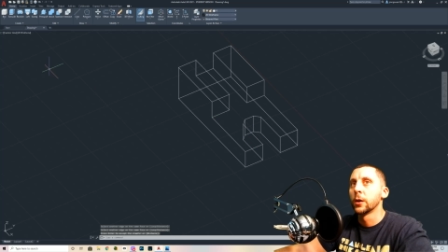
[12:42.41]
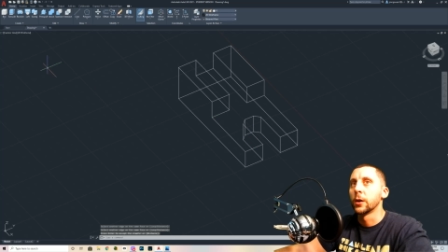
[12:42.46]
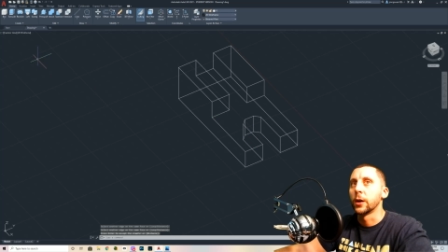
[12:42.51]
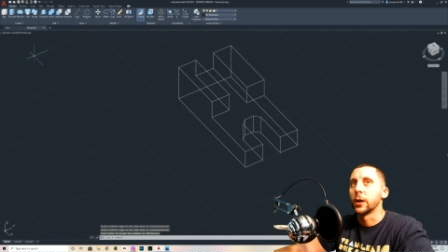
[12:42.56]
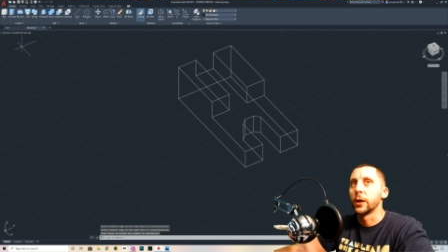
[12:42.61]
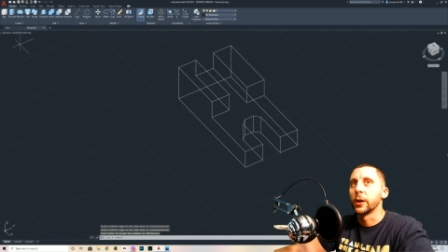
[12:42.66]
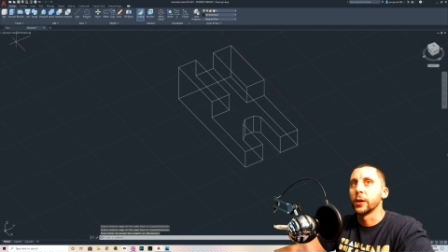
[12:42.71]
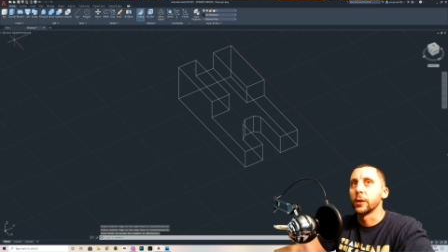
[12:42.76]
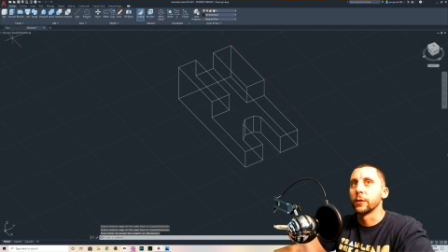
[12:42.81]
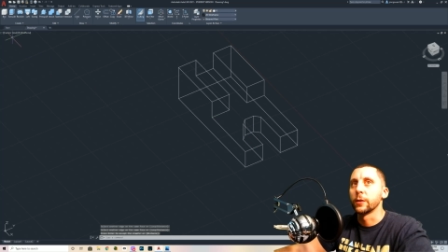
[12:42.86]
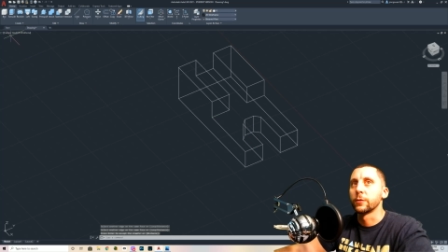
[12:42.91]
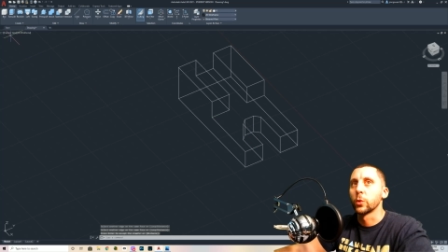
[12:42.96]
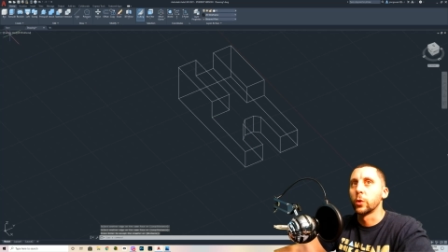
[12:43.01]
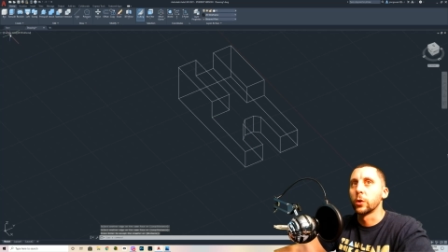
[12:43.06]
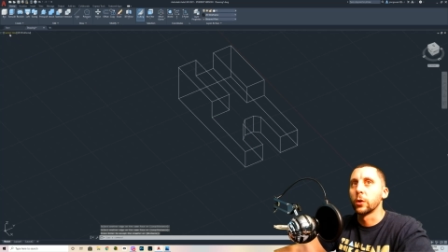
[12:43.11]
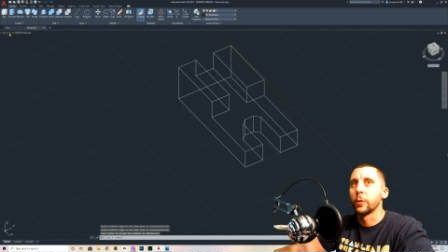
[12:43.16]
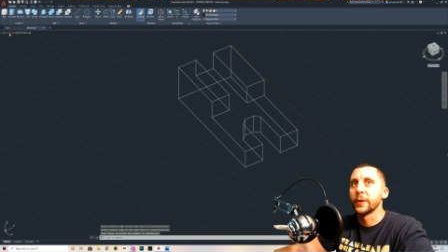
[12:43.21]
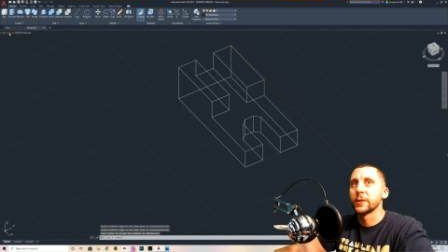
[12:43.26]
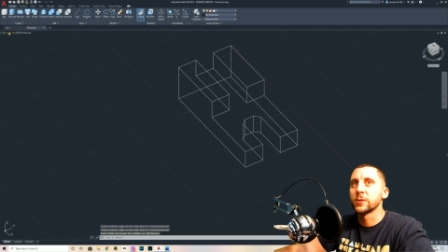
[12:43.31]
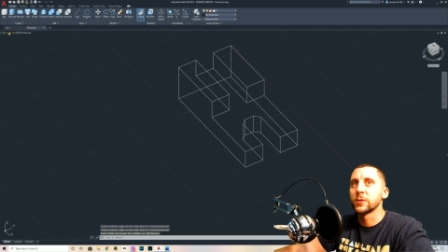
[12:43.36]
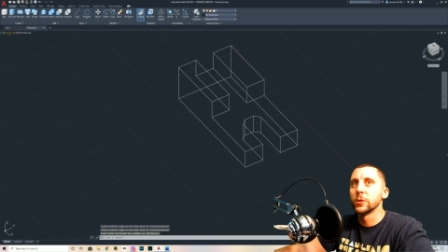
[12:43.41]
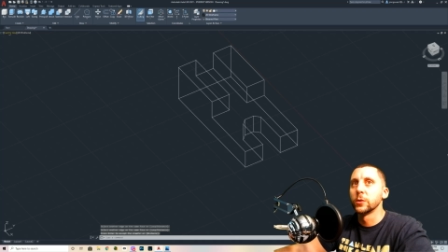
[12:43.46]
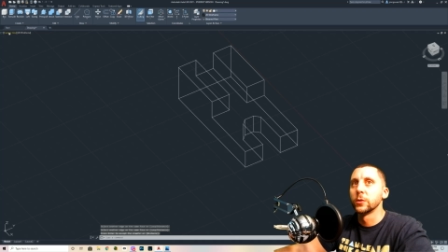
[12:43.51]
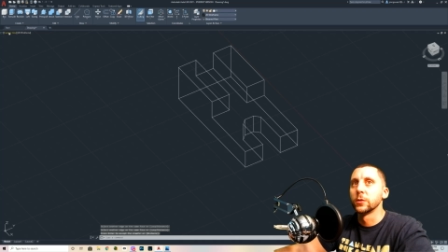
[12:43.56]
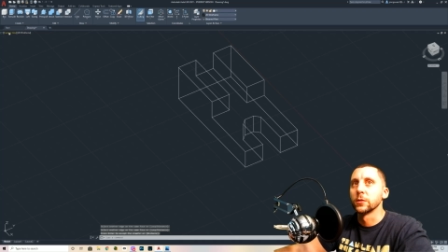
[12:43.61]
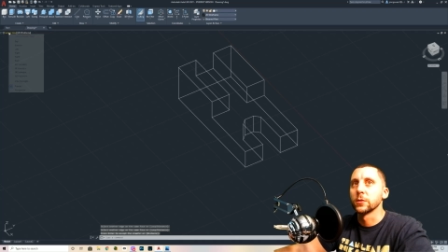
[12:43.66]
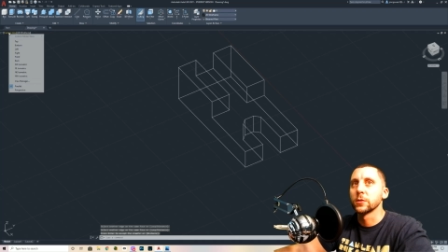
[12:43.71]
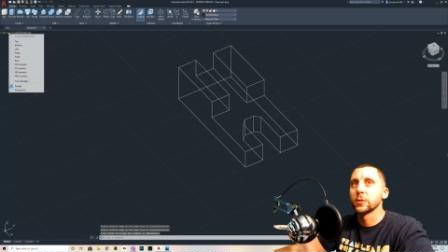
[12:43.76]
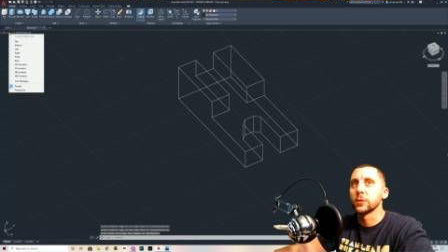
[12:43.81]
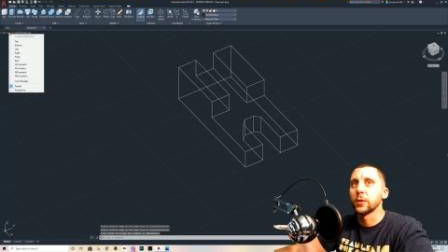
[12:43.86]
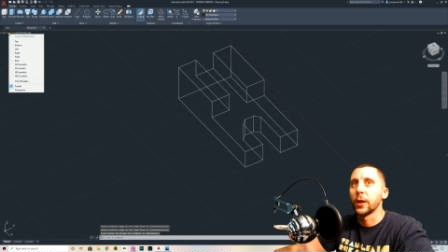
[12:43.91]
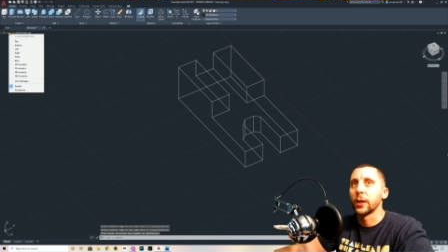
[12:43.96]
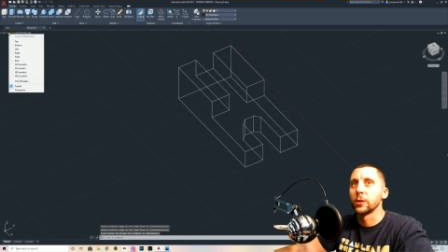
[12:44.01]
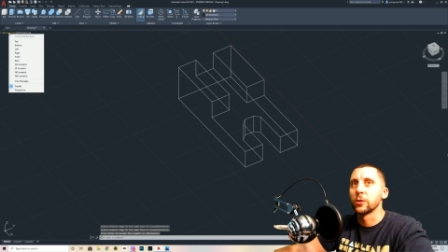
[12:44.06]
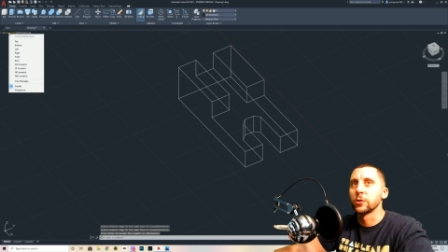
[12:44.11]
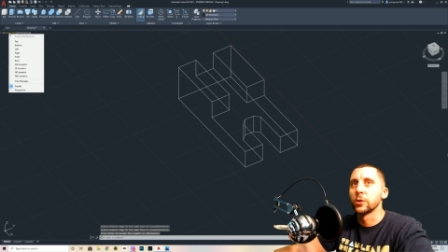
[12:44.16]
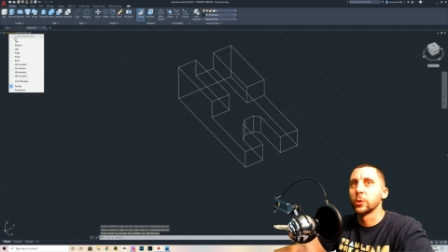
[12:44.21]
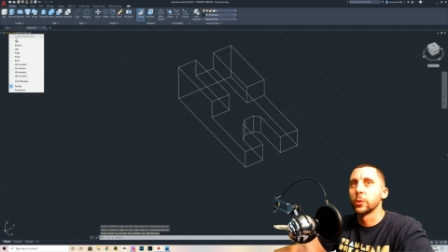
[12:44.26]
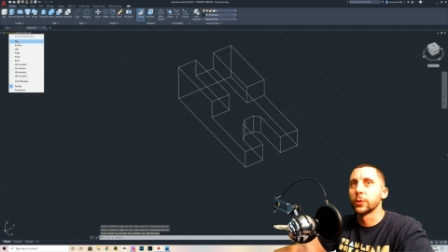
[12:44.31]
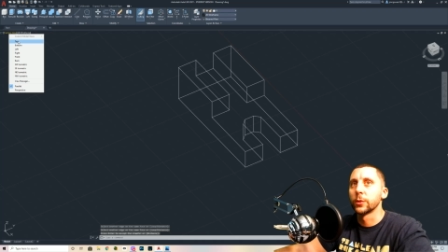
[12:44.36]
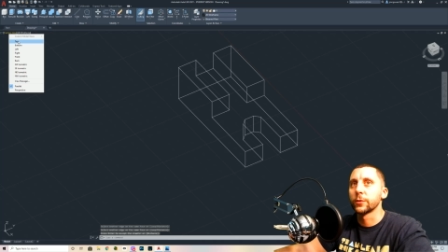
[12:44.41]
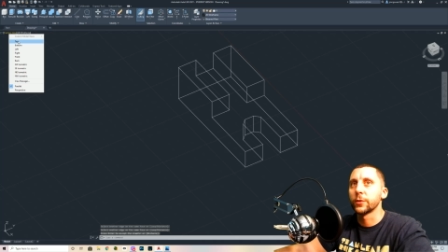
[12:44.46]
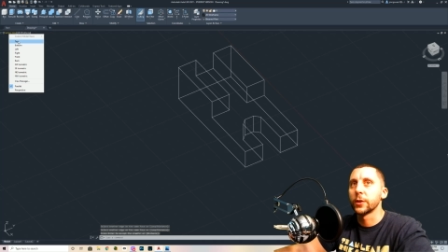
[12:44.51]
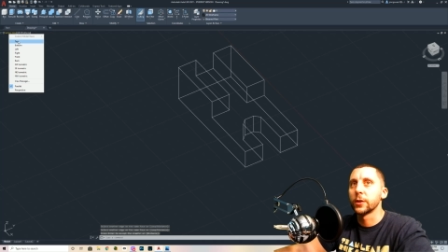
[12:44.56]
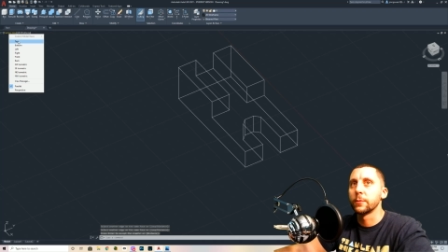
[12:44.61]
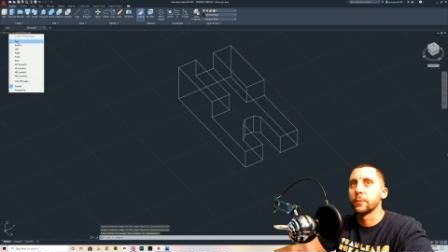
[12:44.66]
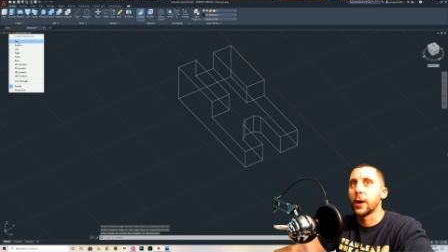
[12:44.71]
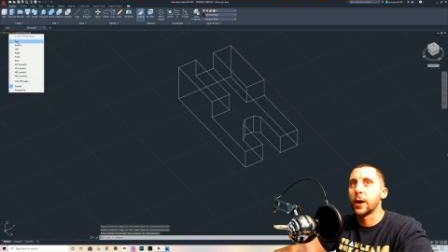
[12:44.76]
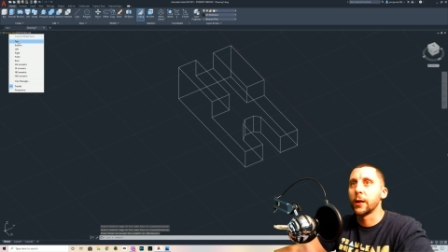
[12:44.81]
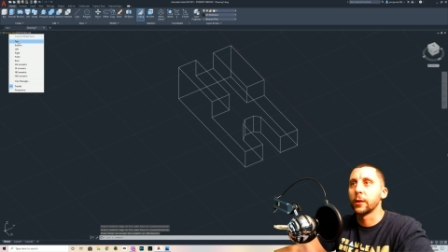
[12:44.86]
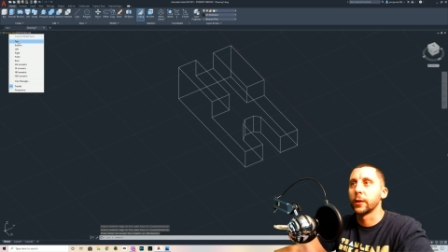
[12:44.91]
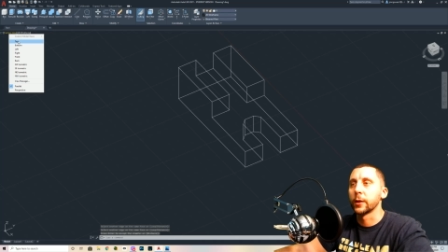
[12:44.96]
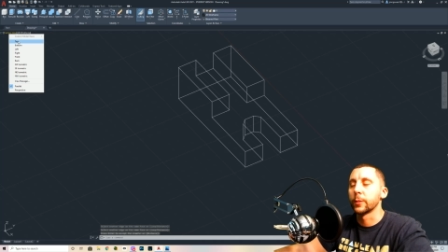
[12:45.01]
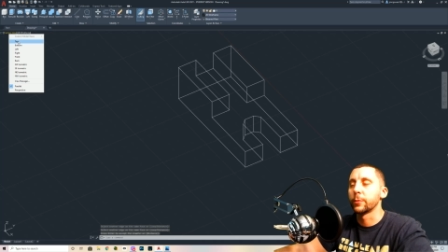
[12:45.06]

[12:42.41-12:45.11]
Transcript: Uh, if you're one of my students and you're doing 3D modeling,